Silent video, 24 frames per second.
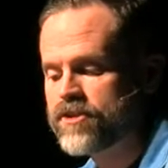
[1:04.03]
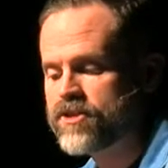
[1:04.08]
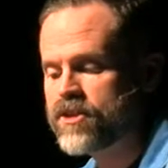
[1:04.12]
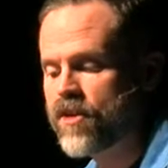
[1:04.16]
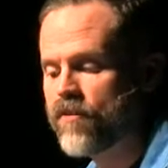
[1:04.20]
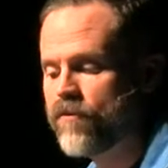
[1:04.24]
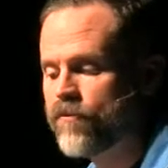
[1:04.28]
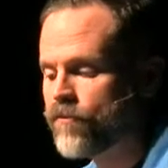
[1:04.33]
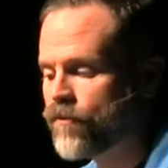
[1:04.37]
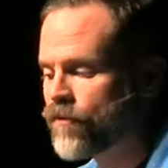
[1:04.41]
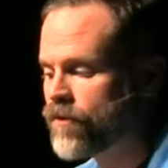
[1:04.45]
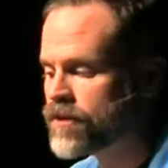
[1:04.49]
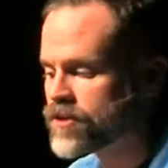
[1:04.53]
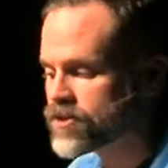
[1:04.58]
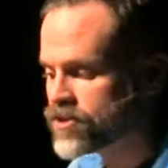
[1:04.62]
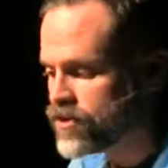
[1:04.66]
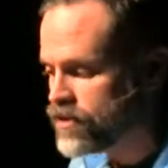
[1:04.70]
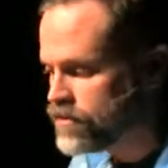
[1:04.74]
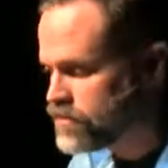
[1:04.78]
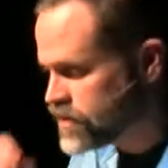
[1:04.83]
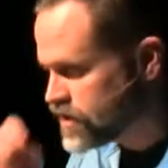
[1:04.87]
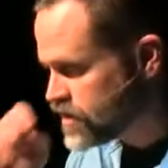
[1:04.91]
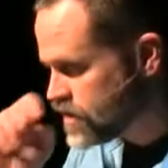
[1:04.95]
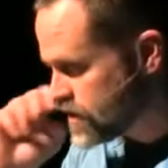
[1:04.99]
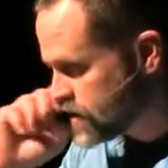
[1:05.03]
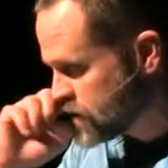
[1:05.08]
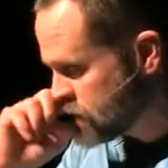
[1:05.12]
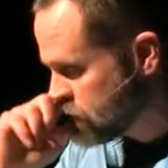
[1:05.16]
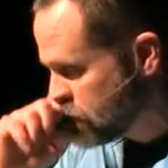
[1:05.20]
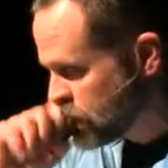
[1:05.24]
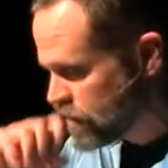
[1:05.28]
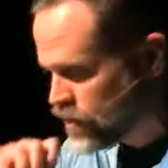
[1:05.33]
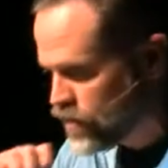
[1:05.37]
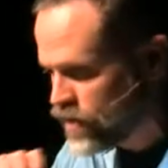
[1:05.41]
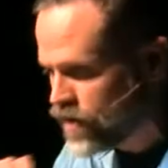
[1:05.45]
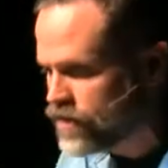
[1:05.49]
So, for our scripture this
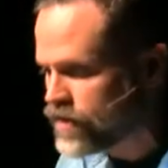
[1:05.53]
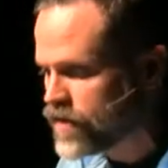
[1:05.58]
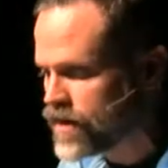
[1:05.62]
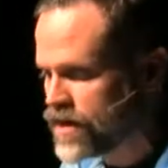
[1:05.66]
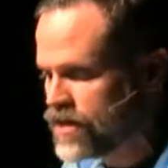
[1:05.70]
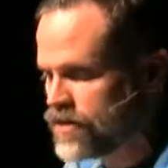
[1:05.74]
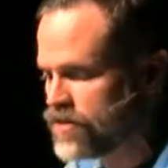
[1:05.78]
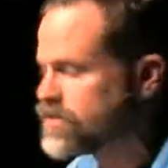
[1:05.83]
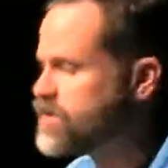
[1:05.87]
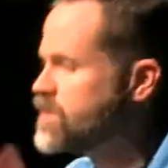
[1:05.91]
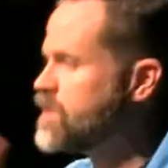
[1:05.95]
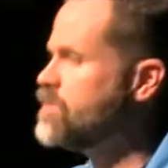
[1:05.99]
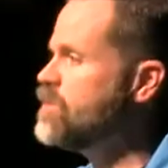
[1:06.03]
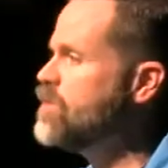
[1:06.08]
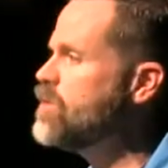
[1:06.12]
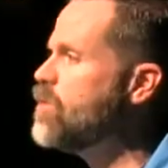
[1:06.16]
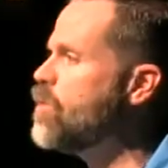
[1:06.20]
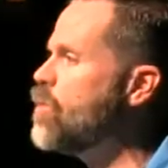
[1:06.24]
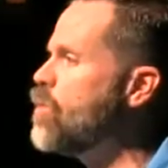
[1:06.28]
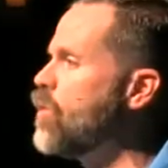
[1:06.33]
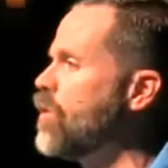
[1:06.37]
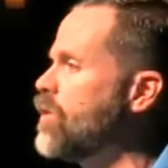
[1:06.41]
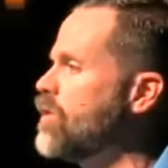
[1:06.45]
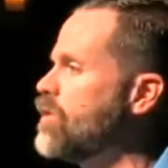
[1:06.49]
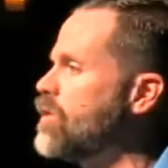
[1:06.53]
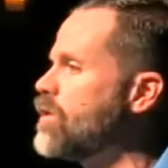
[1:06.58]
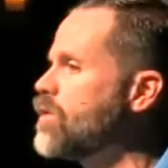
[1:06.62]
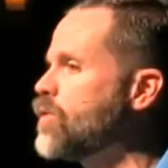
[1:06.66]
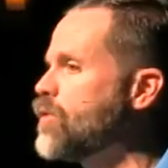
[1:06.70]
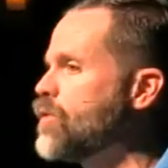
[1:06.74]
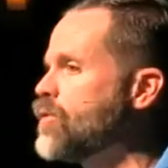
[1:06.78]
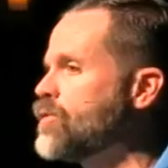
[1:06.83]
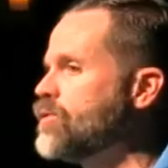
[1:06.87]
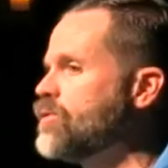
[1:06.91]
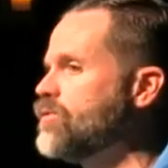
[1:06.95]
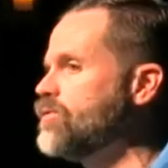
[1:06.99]
morning, what I want to do is I want to work
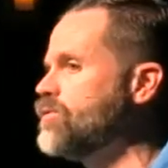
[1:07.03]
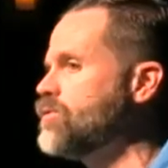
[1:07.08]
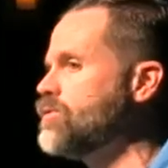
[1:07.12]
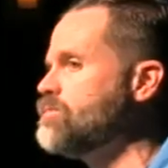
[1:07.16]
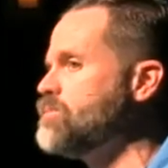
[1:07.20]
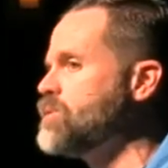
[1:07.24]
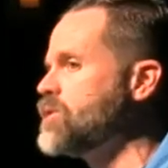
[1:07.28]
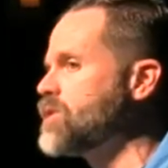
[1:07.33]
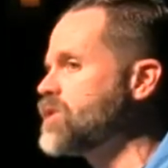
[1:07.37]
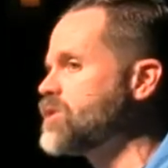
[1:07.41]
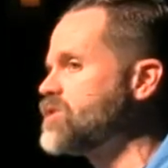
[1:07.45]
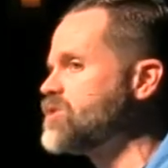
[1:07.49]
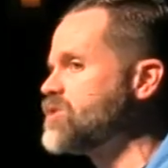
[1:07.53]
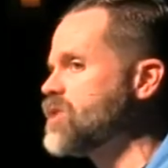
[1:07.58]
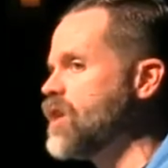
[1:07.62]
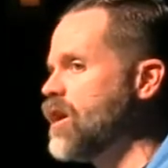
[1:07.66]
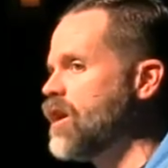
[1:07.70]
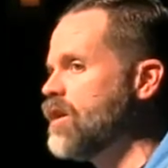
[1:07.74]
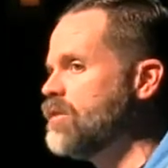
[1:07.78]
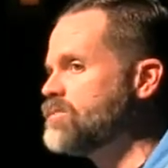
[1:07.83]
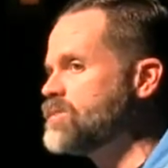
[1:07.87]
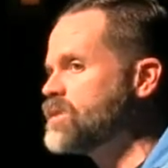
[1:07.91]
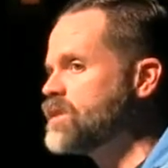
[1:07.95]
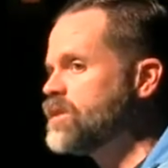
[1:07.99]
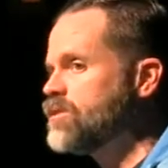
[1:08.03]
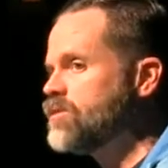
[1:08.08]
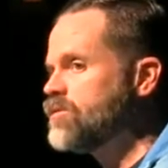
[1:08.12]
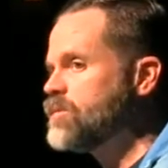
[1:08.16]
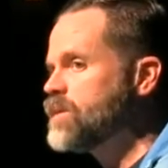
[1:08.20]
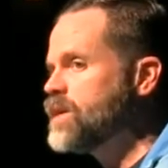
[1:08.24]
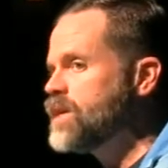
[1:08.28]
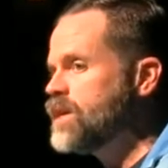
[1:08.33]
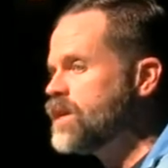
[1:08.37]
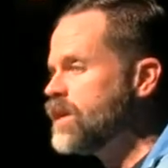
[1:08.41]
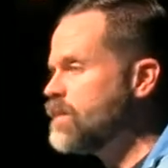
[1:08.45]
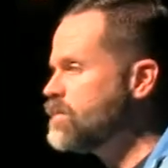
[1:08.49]
through the book of Psalms a little
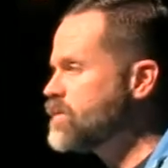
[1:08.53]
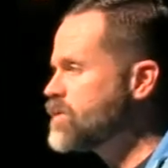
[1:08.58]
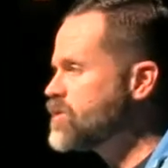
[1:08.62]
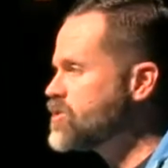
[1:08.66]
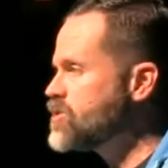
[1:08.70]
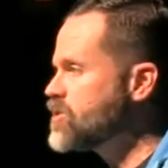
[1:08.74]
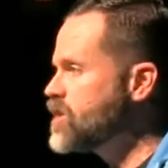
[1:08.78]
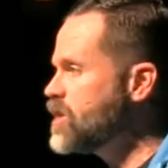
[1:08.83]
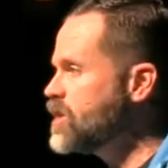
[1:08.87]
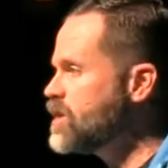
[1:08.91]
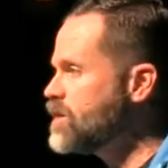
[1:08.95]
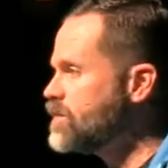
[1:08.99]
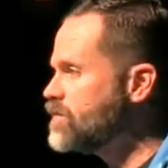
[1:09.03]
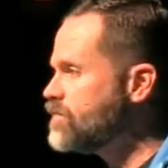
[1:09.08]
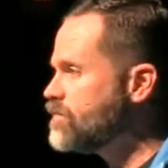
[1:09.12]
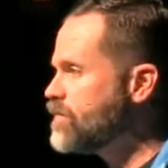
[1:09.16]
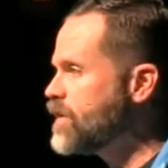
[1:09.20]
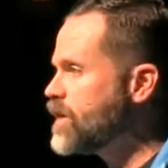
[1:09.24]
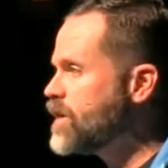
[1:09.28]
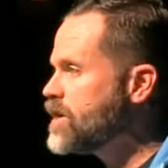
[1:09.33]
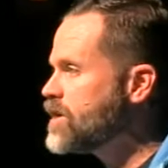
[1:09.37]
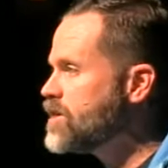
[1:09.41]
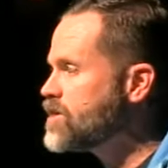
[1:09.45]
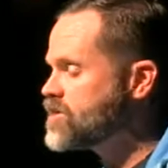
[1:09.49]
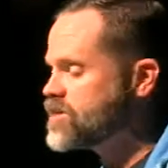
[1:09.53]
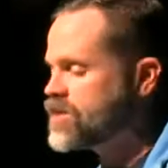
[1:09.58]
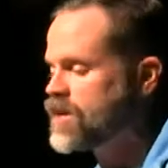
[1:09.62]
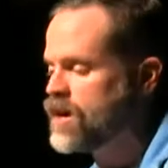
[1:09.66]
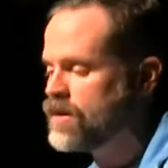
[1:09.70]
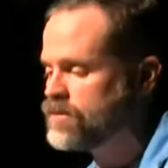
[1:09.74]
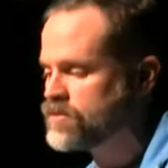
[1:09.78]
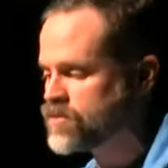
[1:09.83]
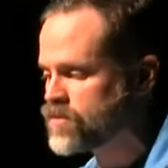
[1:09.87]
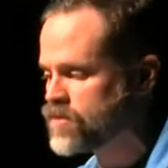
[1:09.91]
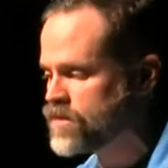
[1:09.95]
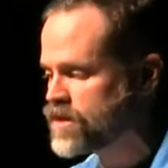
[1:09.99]
bit. I'm going to share various
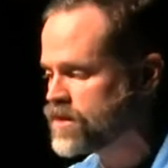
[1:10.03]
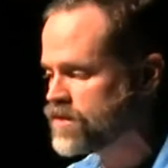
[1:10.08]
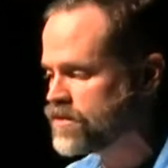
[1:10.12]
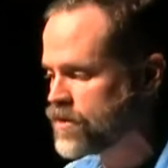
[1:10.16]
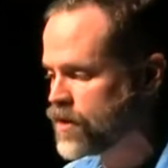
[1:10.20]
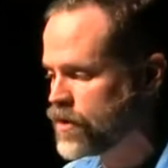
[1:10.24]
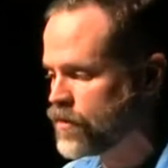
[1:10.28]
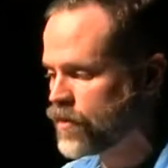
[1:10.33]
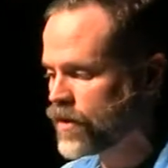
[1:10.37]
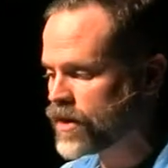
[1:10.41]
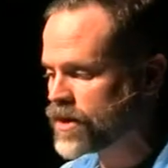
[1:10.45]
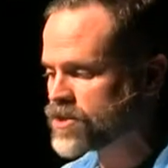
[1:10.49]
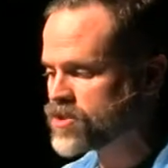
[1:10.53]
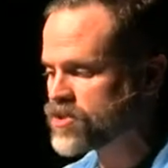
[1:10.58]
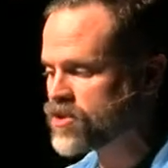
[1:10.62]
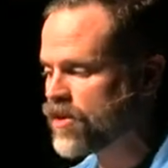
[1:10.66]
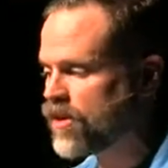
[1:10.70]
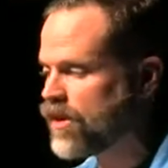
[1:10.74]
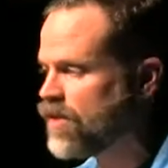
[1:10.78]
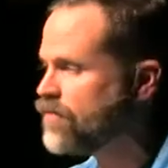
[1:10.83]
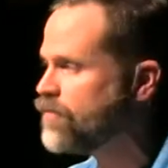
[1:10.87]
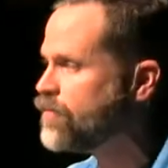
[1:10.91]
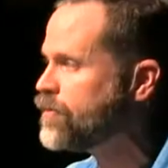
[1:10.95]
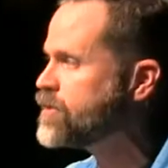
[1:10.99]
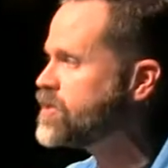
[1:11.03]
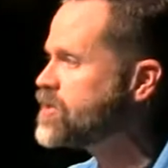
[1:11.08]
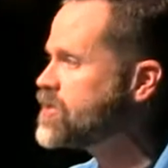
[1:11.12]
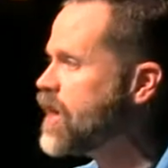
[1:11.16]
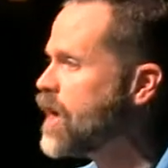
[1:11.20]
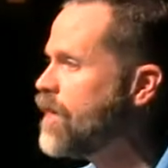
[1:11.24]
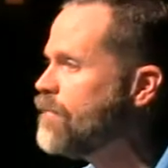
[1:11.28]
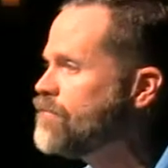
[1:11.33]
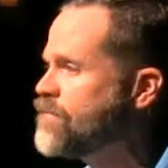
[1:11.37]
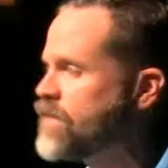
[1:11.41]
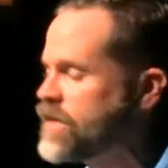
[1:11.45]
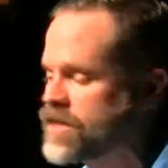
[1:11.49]
Psalms with you, and we're going to start off with
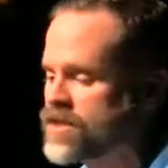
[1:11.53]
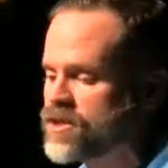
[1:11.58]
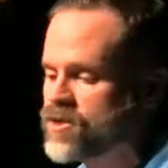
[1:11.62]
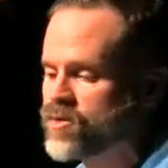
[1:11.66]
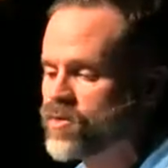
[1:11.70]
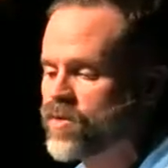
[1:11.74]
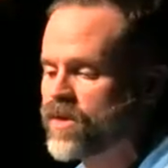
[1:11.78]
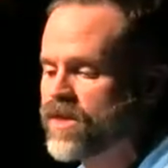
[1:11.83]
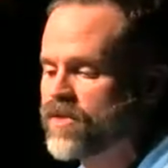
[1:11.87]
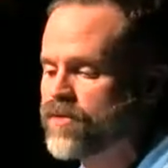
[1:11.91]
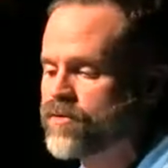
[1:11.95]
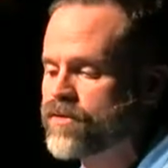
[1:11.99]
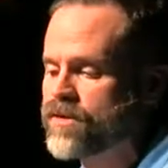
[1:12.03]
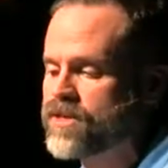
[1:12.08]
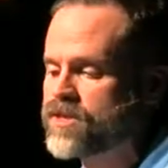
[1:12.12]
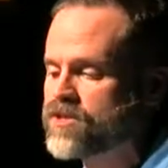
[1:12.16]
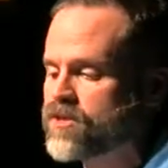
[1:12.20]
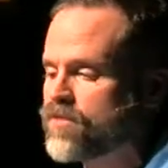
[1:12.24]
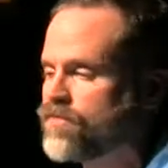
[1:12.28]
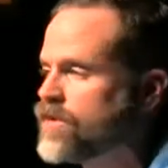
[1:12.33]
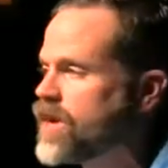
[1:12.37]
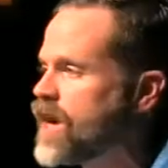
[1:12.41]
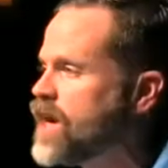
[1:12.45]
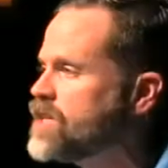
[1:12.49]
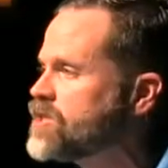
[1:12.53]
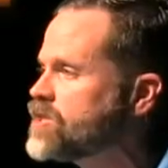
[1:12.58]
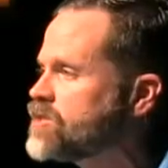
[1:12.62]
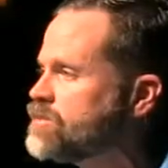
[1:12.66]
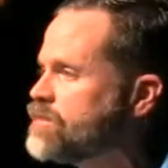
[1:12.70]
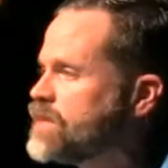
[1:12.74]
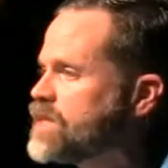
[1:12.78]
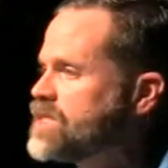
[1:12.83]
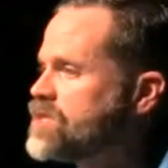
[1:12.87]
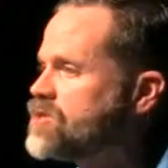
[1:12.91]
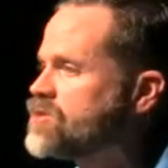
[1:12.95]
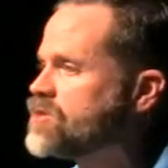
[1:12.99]
Psalm 50, 23. So, if you got
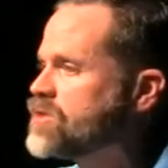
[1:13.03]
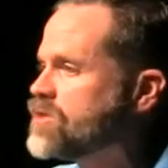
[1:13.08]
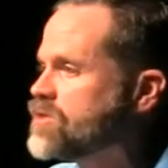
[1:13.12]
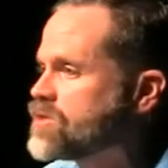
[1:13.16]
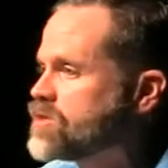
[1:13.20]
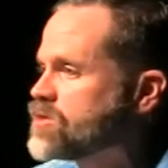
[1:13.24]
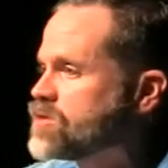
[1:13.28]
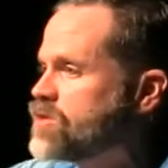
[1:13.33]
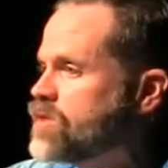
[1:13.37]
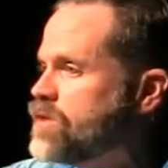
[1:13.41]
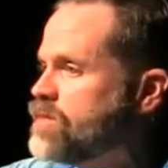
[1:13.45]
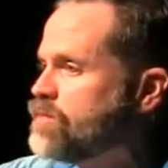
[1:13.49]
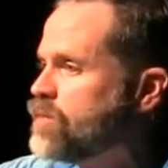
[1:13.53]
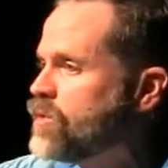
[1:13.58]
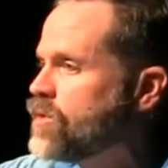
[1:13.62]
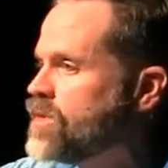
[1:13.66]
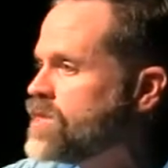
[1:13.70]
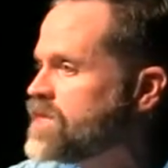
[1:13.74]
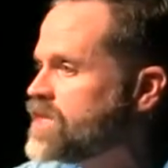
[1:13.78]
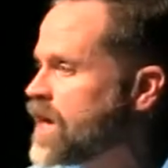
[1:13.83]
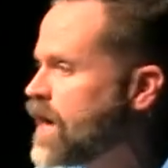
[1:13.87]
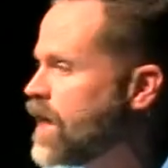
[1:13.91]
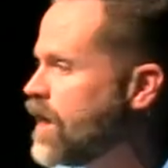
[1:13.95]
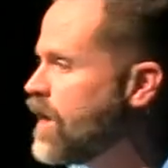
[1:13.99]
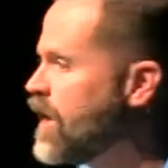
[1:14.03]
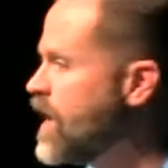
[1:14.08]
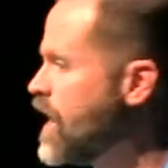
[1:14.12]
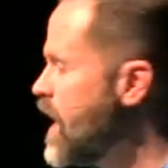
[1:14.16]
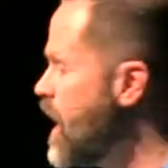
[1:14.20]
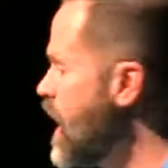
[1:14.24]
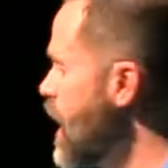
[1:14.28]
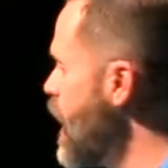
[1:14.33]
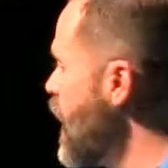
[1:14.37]
your message notes, let's go ahead and pull these out.